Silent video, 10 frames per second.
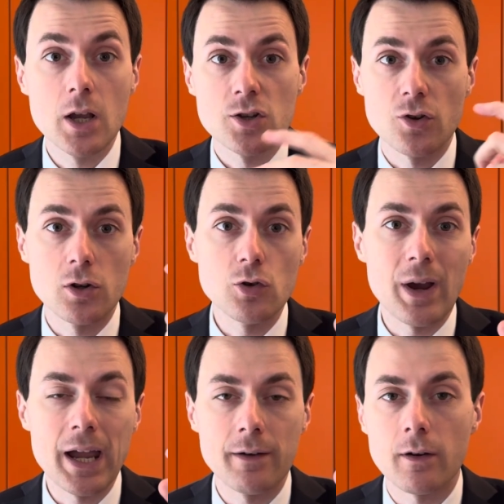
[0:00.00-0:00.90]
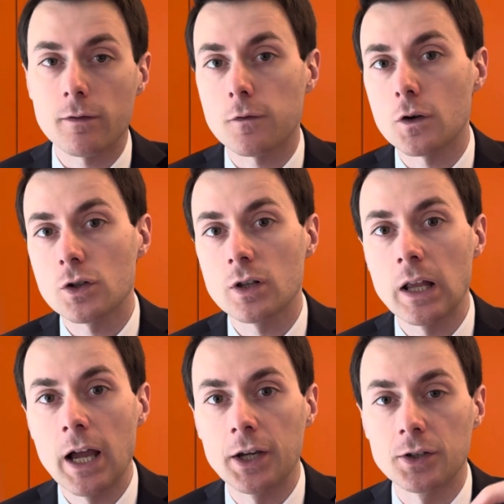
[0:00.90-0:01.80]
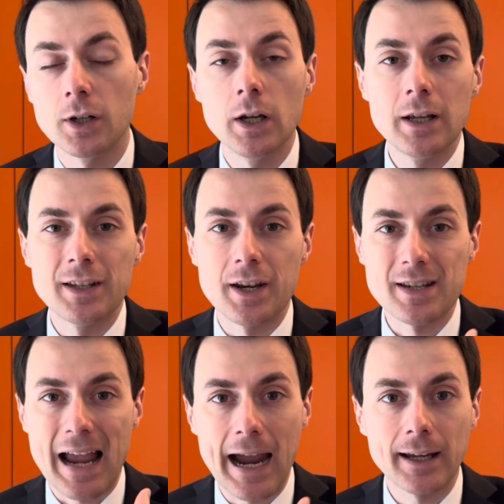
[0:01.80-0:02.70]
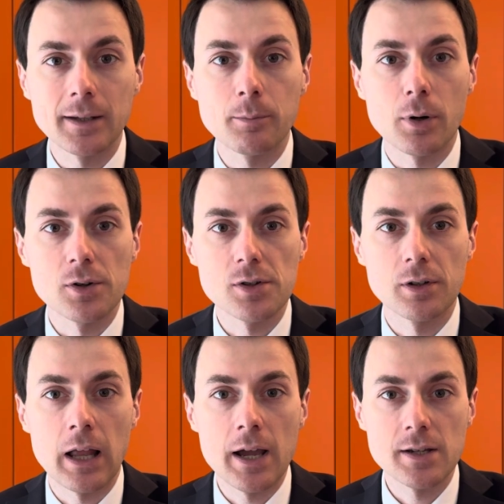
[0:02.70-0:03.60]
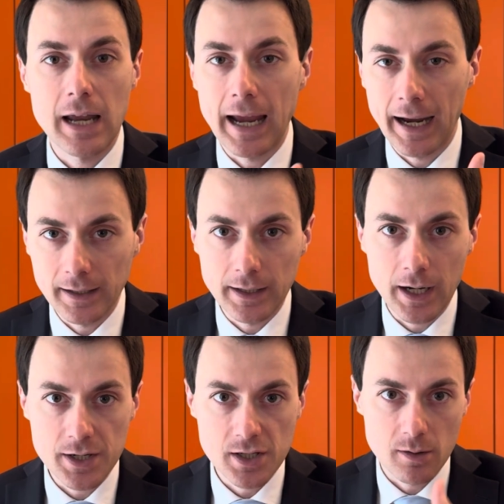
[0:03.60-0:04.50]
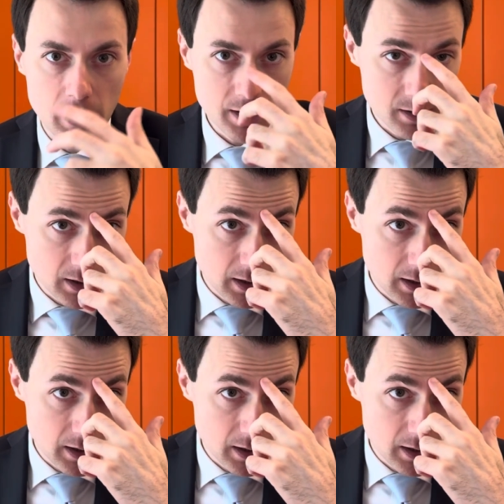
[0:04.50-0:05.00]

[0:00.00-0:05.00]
so that you have a first liner that is highly personalized, highly customized,